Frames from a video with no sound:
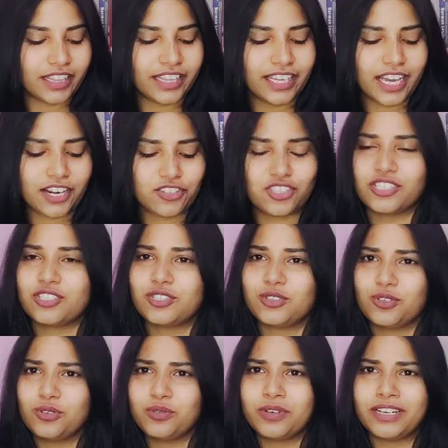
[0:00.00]
They are just
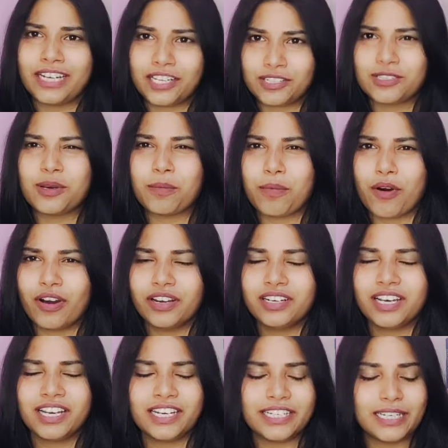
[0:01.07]
touched
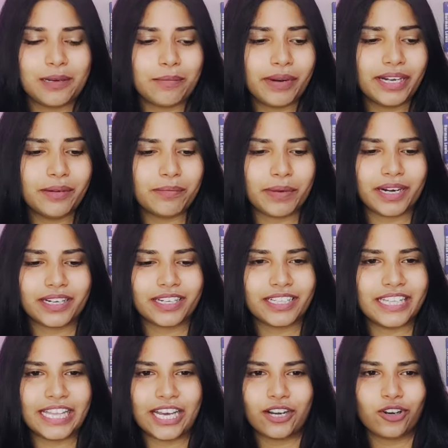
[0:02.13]
upon a little bit, but
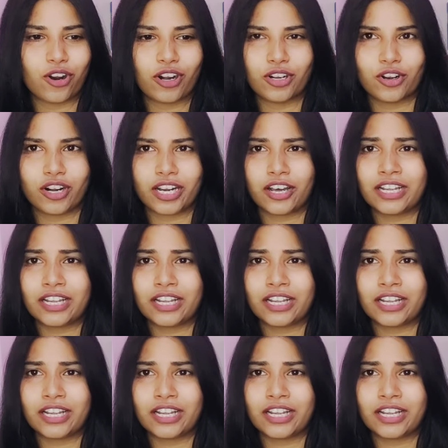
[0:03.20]
they are not taught,